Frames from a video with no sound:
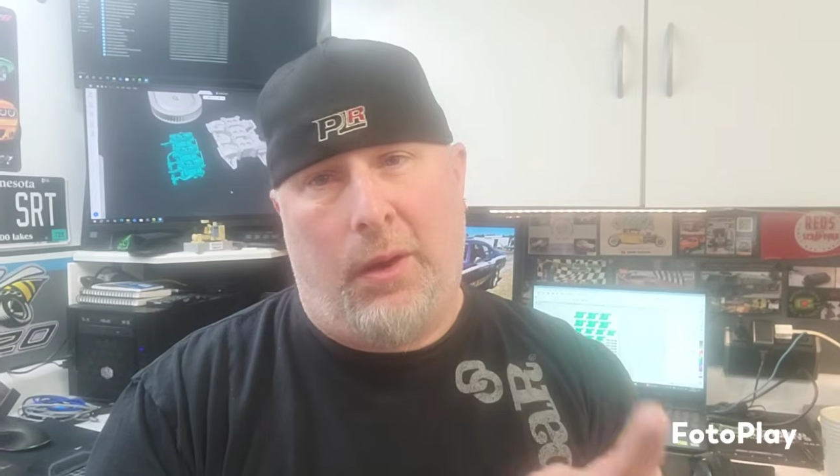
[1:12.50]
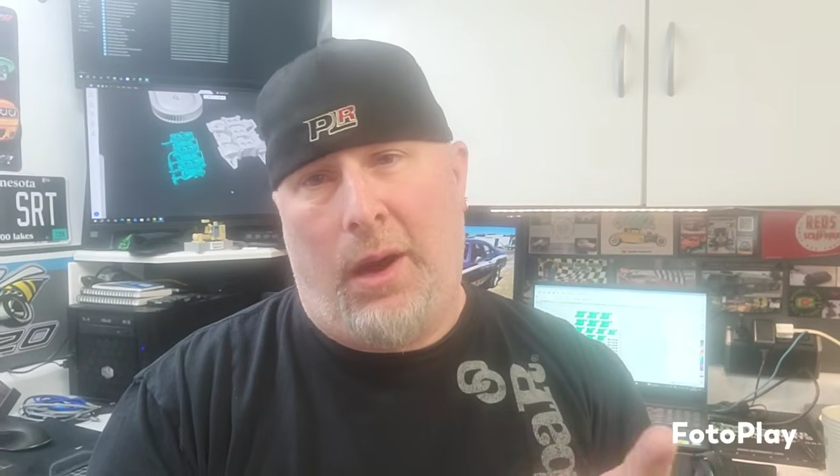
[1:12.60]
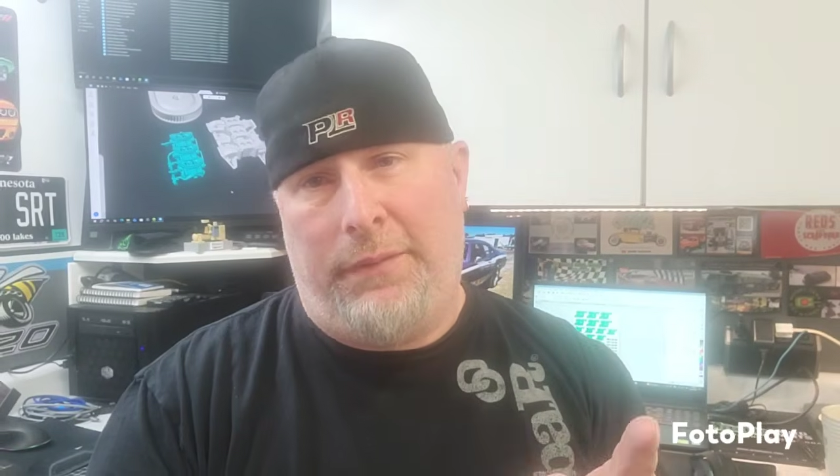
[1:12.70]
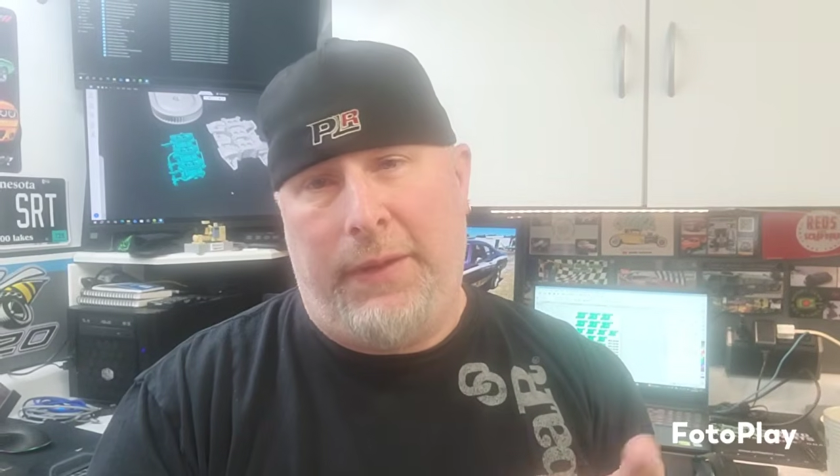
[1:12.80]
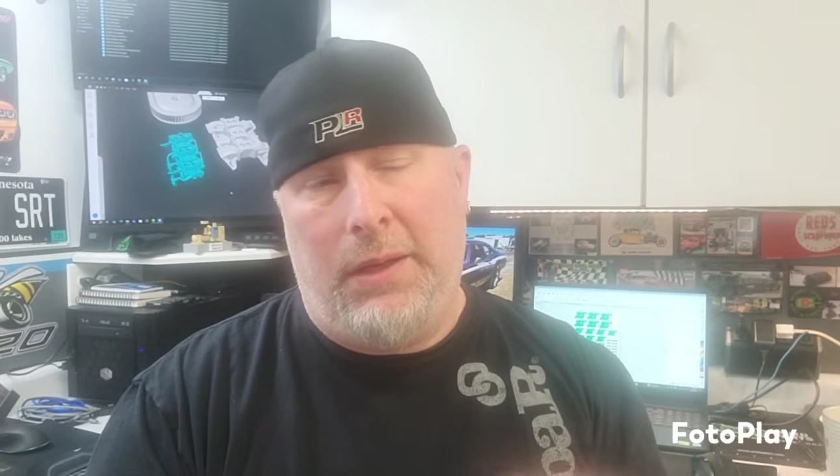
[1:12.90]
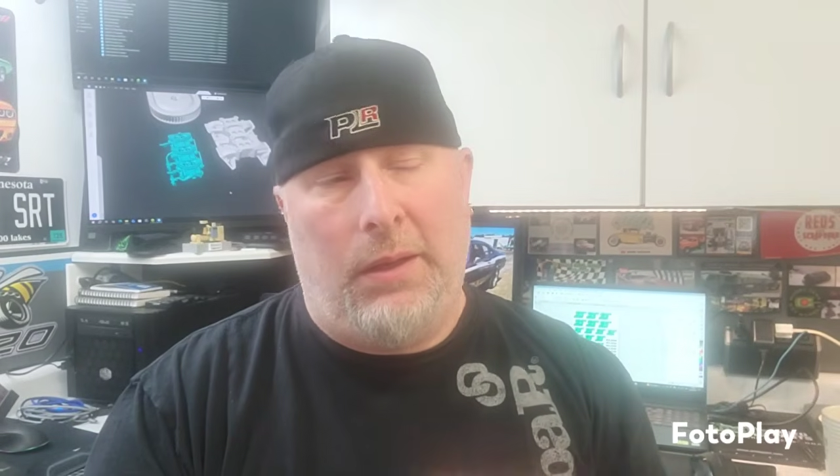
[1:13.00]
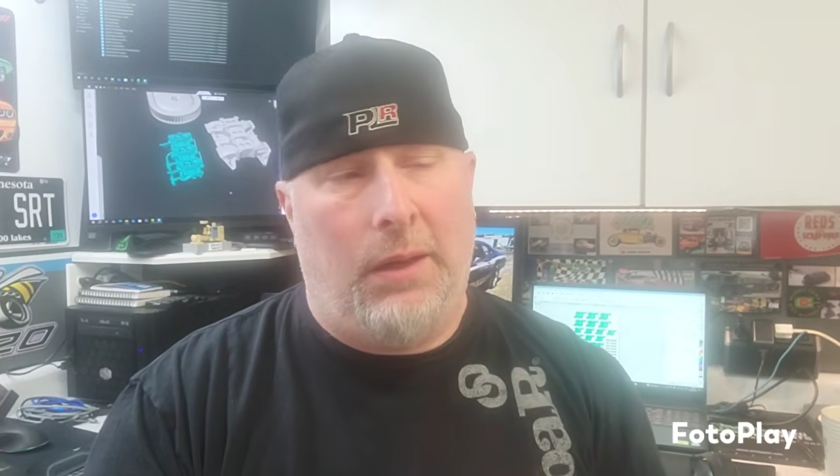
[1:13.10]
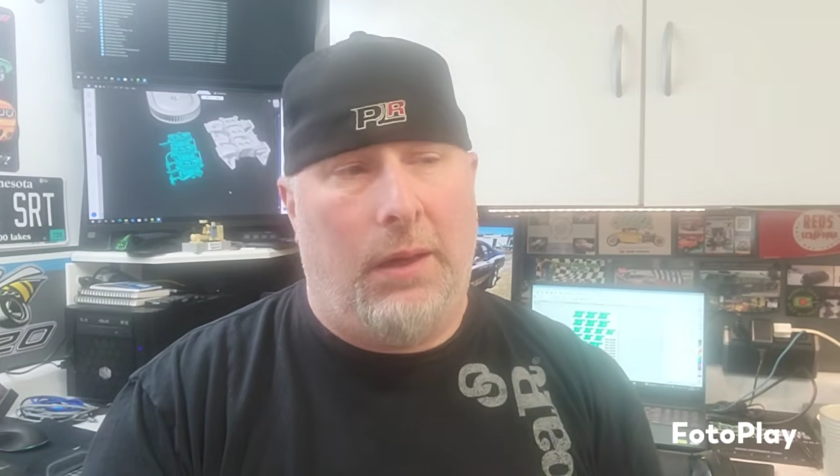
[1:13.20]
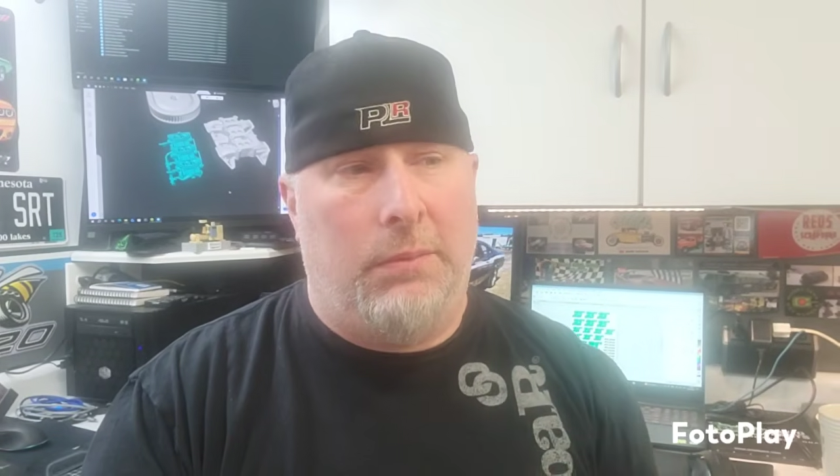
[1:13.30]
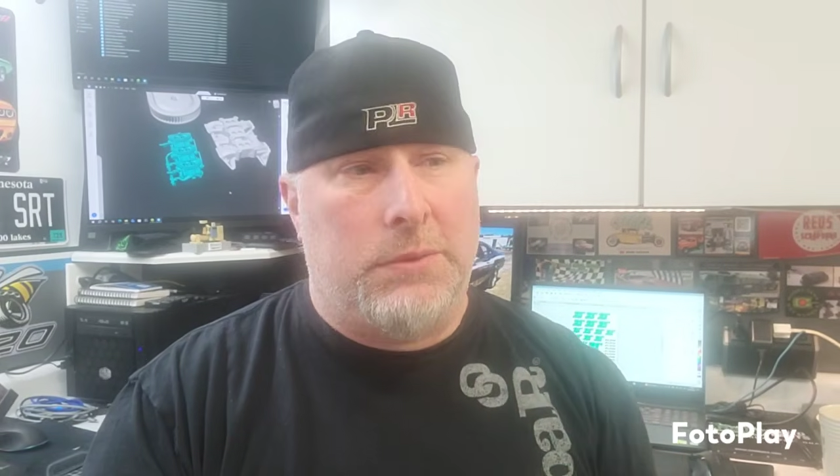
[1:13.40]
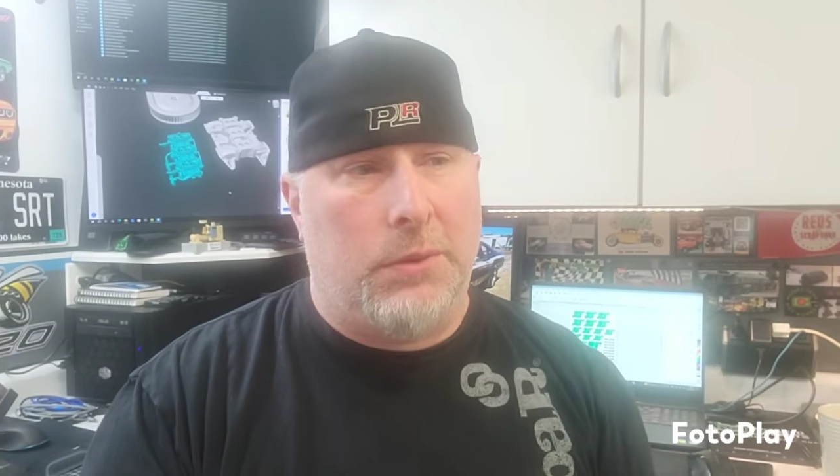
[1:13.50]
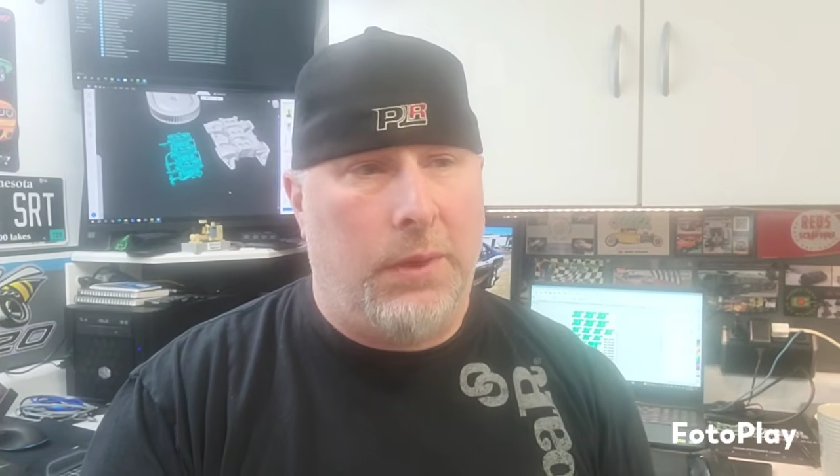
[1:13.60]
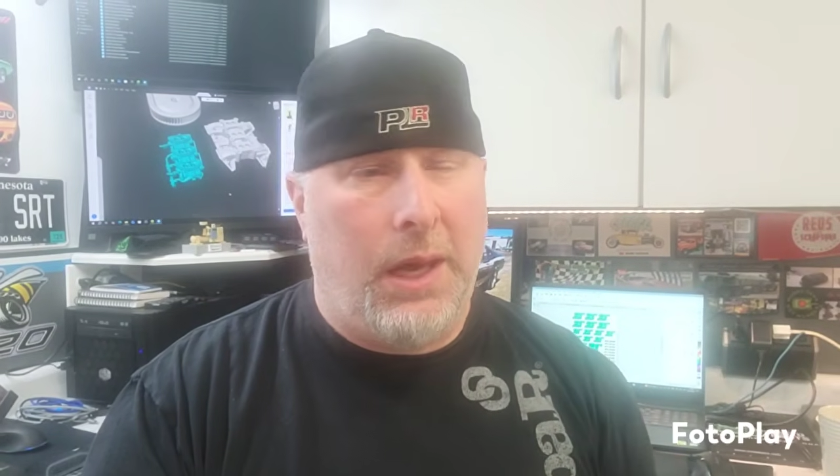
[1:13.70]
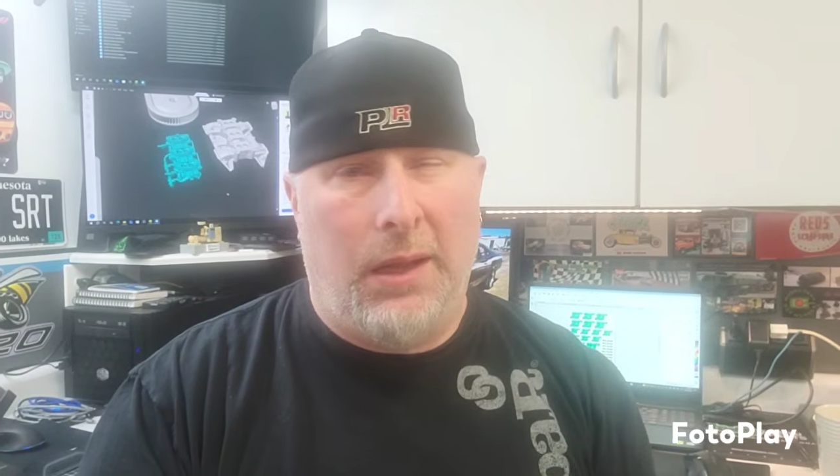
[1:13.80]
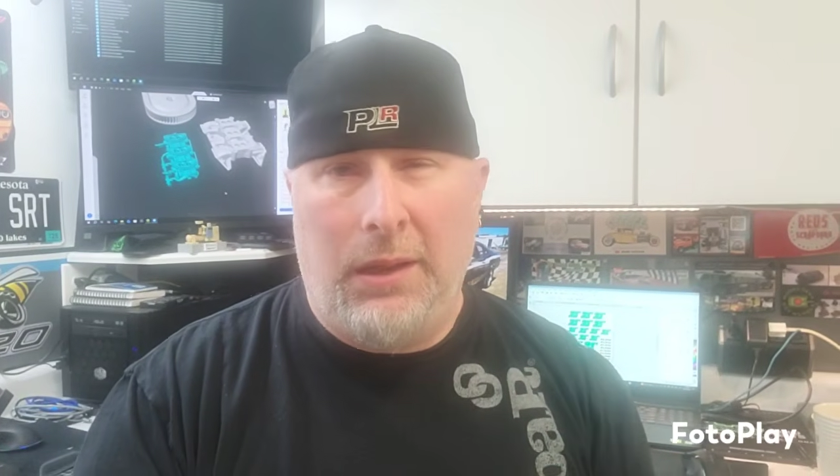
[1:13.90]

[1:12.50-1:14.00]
coffee. So we got